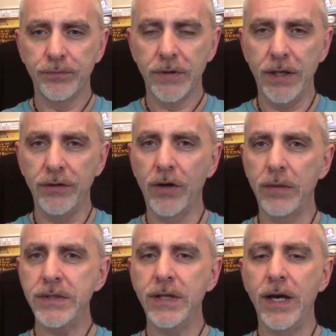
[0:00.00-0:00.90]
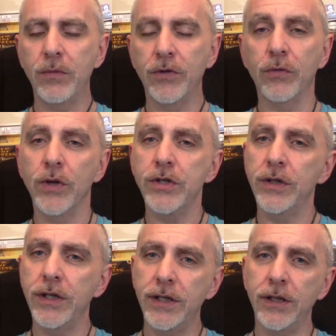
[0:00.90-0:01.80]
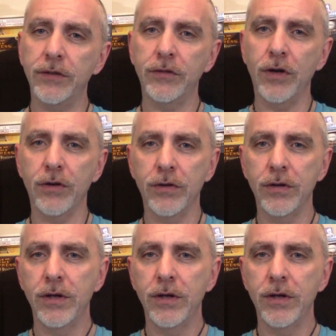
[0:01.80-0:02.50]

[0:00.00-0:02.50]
Okay, Zombicide was originally a Kickstarter